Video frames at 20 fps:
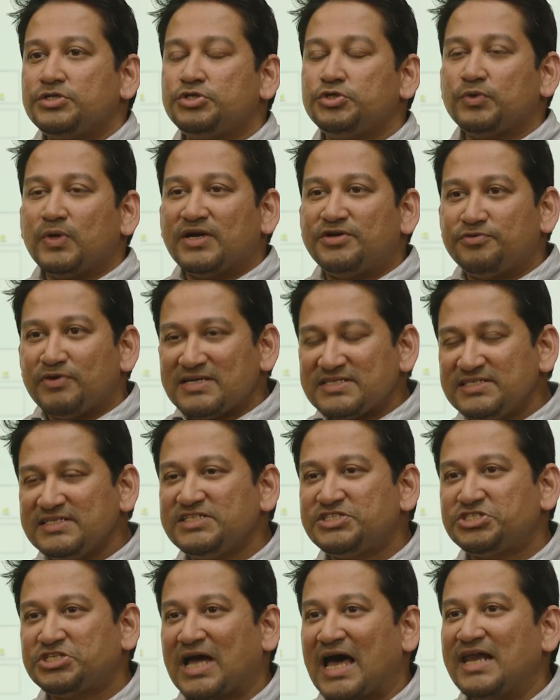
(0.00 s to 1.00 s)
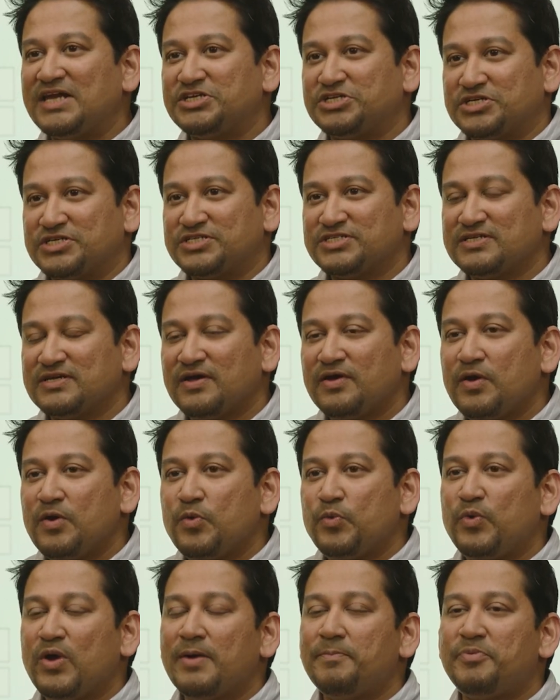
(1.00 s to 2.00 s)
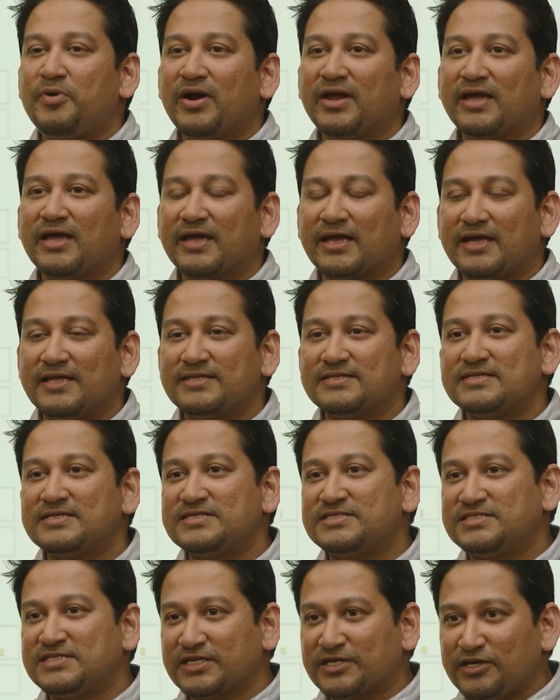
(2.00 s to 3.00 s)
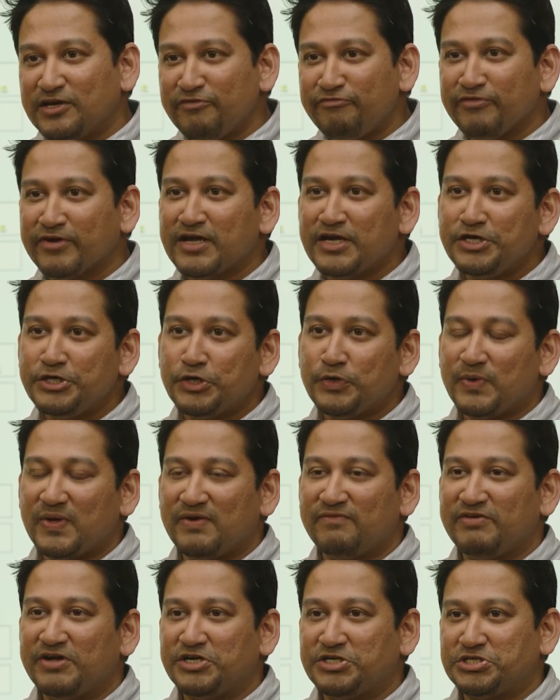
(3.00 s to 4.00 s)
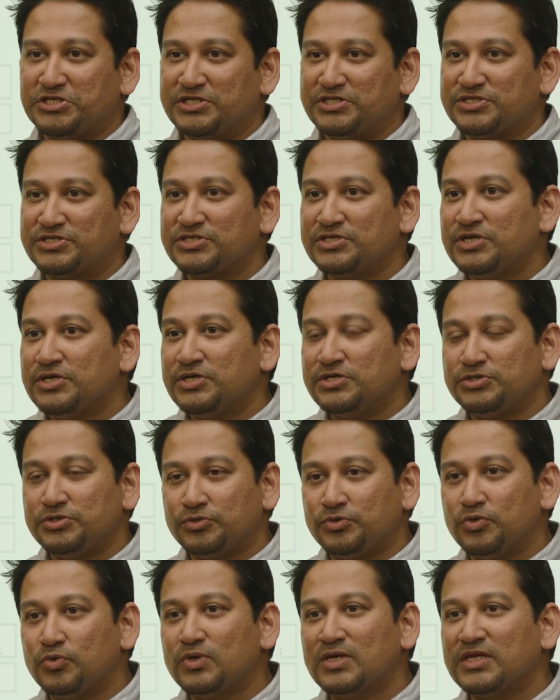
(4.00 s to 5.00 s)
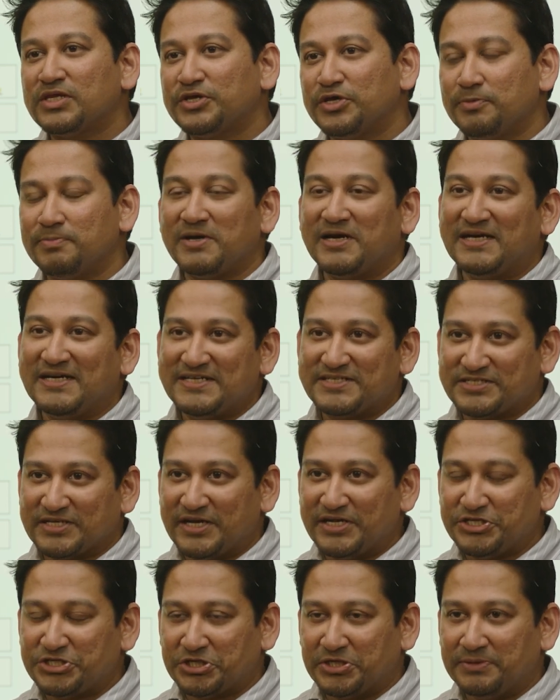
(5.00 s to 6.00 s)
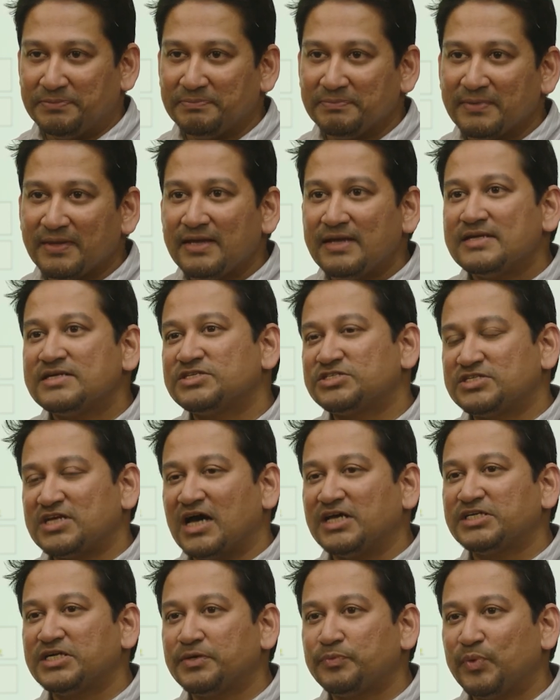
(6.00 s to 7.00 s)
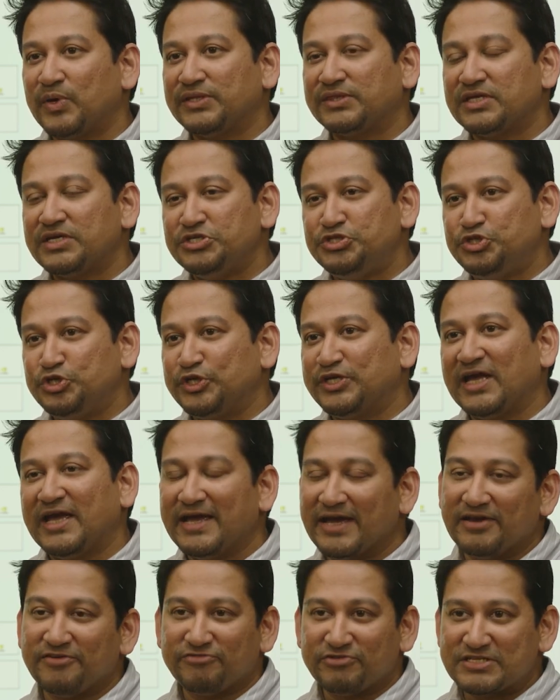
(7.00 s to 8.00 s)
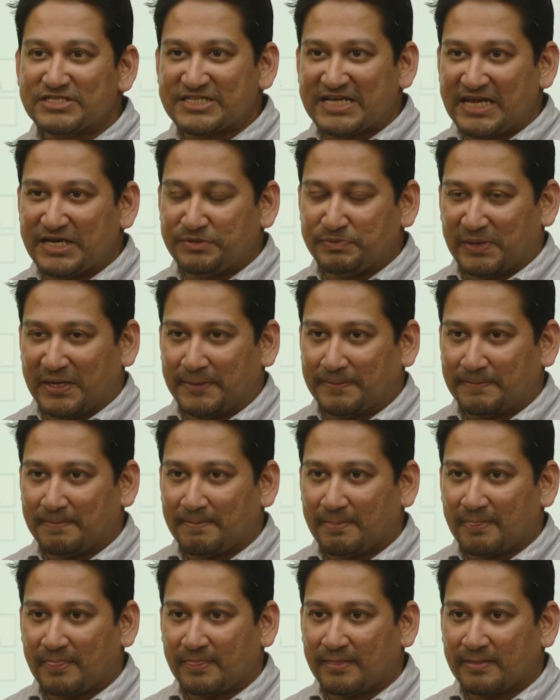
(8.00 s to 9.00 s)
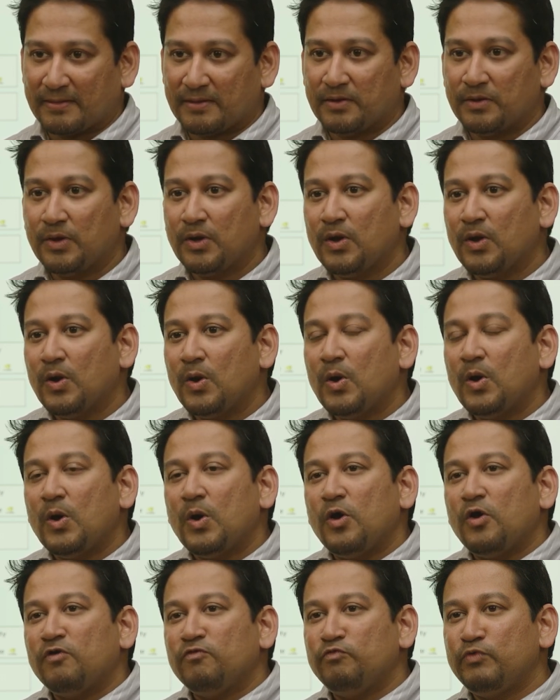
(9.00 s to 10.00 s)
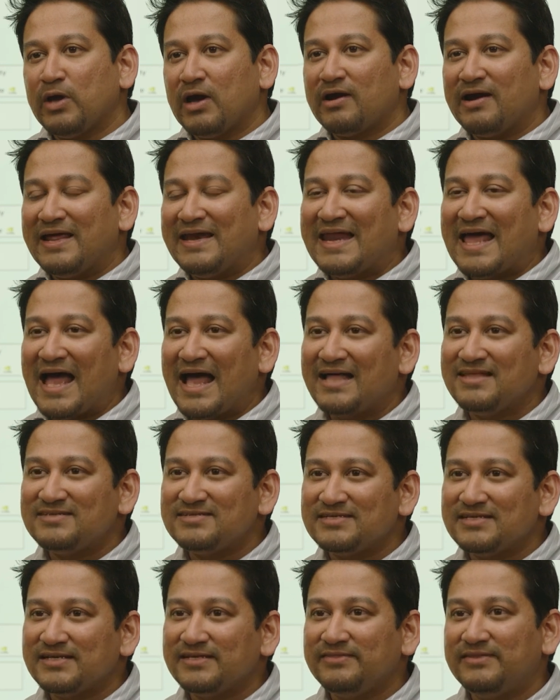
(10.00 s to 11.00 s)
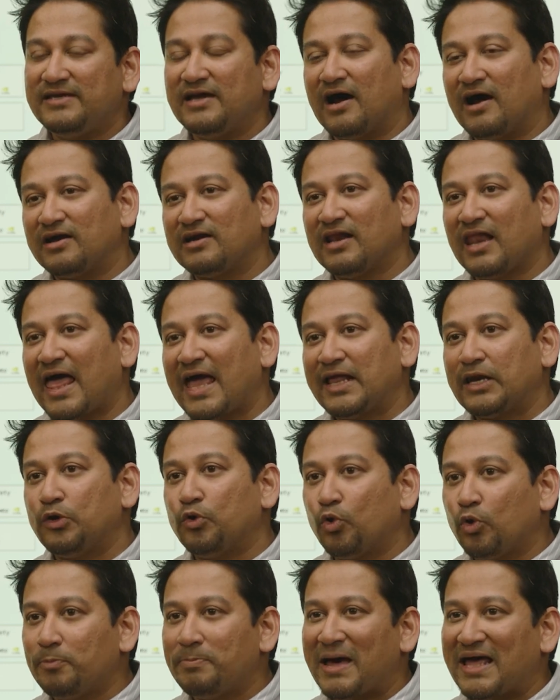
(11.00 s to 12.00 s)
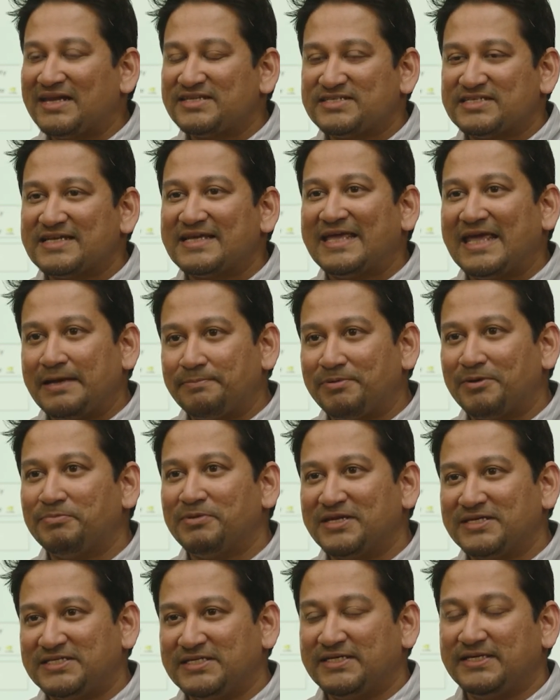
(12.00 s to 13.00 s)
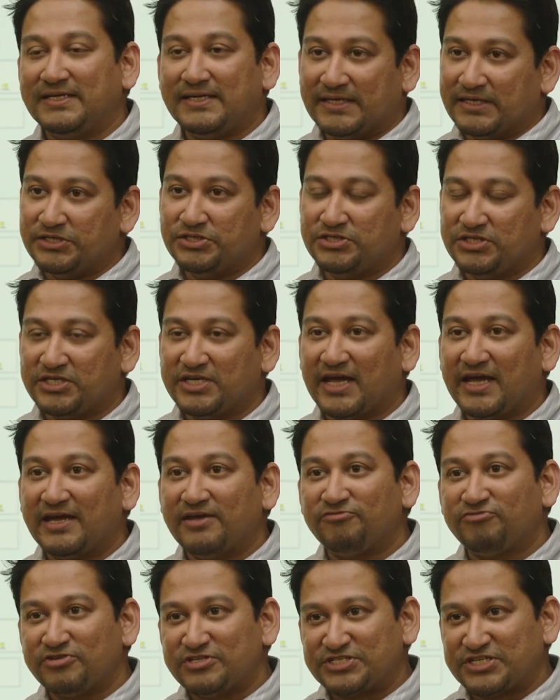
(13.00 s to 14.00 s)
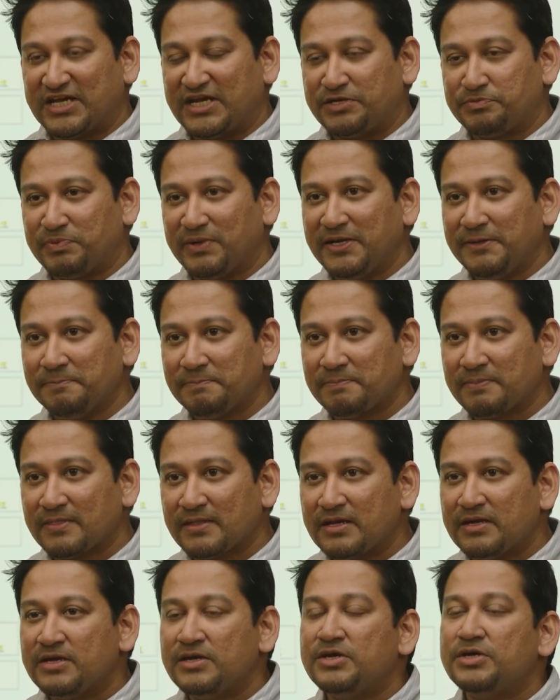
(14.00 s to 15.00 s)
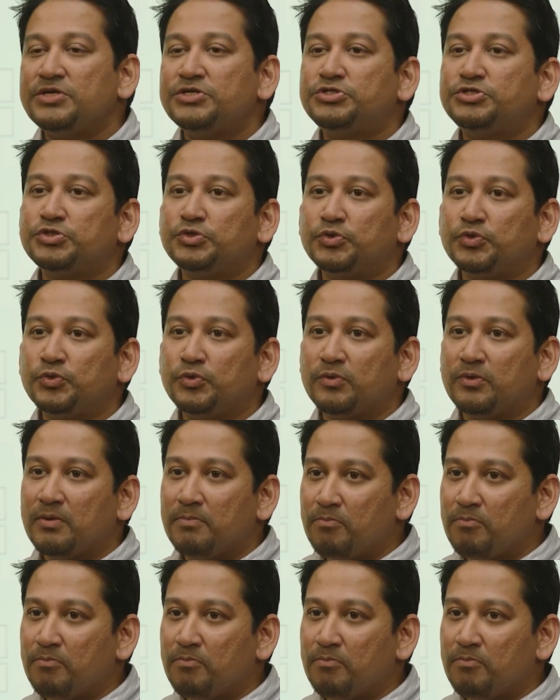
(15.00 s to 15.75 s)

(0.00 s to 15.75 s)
To address these challenges, we are bringing in significant new innovations to Google Kubernetes Engine, starting with GKE Inference Gateway. We are enhancing the underlying load balancing capability in GKE Inference Gateway to